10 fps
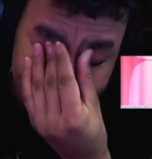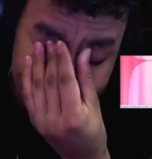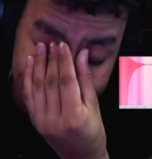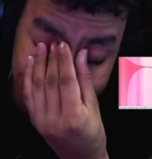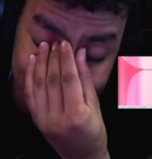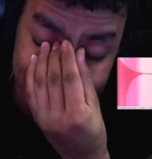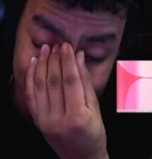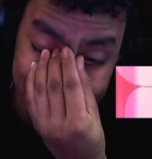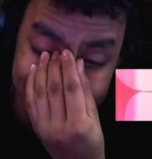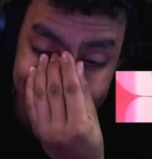I'm
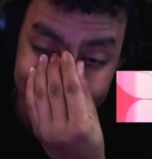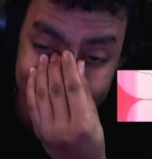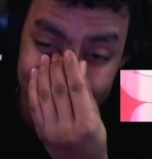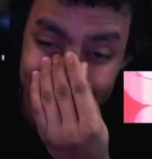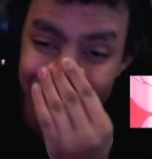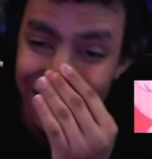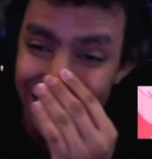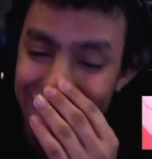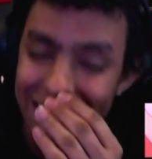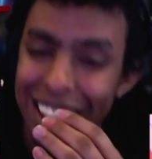so stupid, bro.
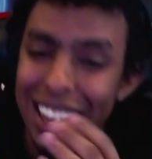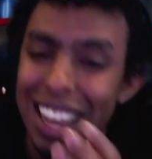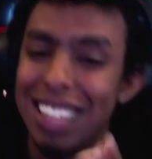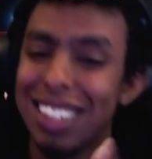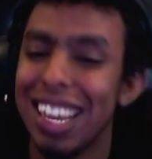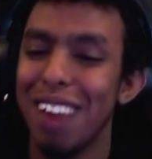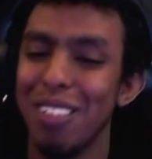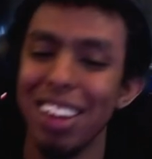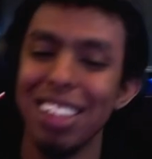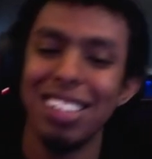It's because
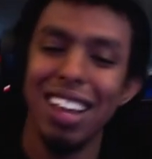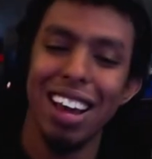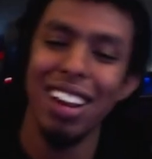Irene is dead,